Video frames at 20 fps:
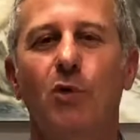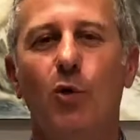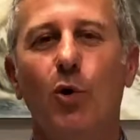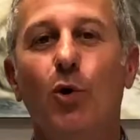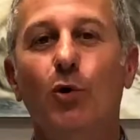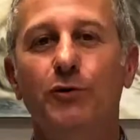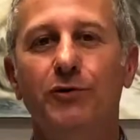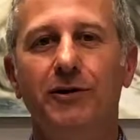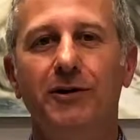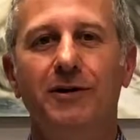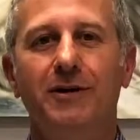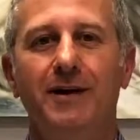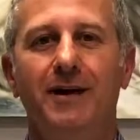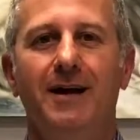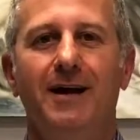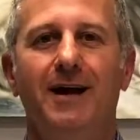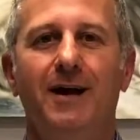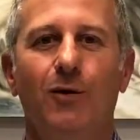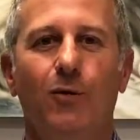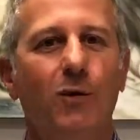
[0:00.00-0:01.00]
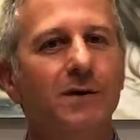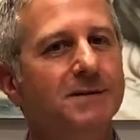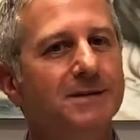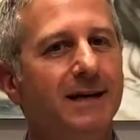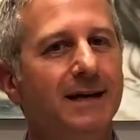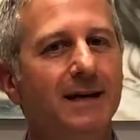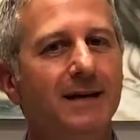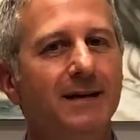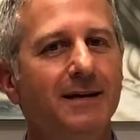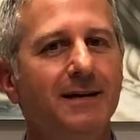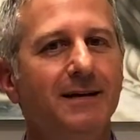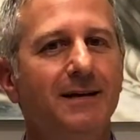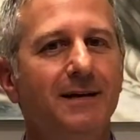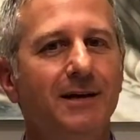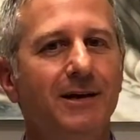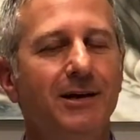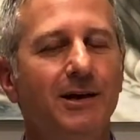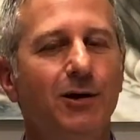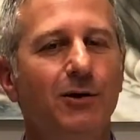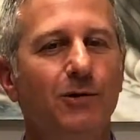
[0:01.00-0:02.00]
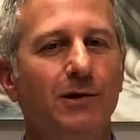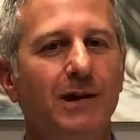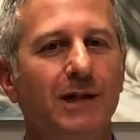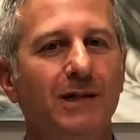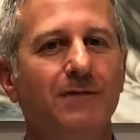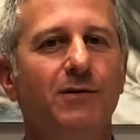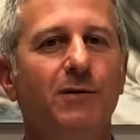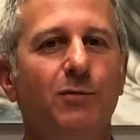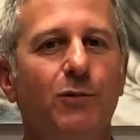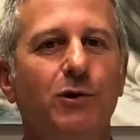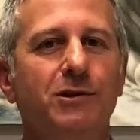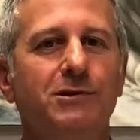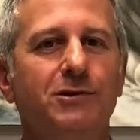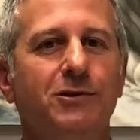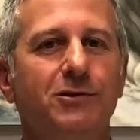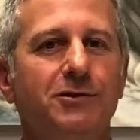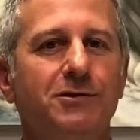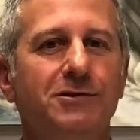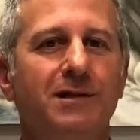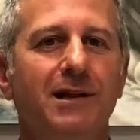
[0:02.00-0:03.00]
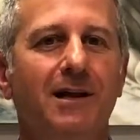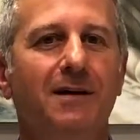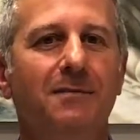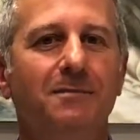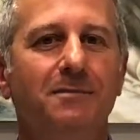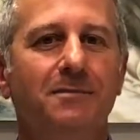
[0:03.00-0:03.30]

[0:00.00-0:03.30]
older, uh, once they you know leave the Boys and Girls Club,